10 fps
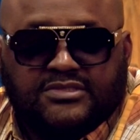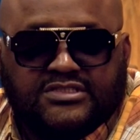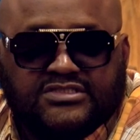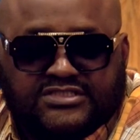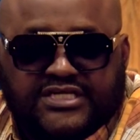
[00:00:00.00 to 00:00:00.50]

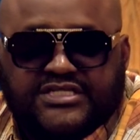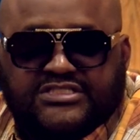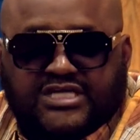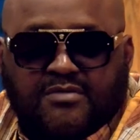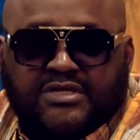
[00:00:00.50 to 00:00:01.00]
cities
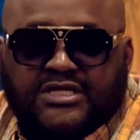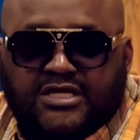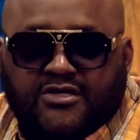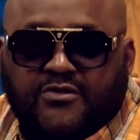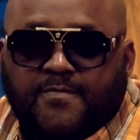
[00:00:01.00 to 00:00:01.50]
coming
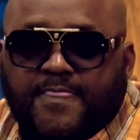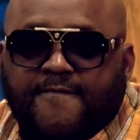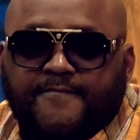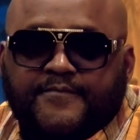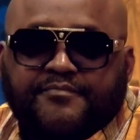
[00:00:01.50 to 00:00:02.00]
here,
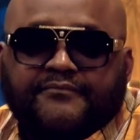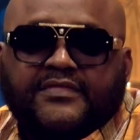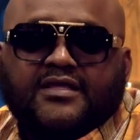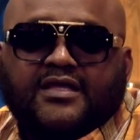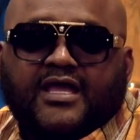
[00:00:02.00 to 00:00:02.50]

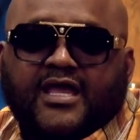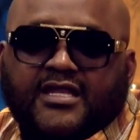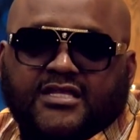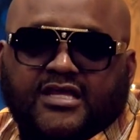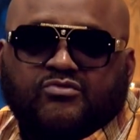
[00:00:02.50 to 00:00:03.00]
and
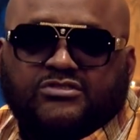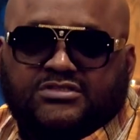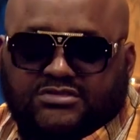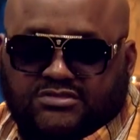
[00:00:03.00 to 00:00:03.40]
it was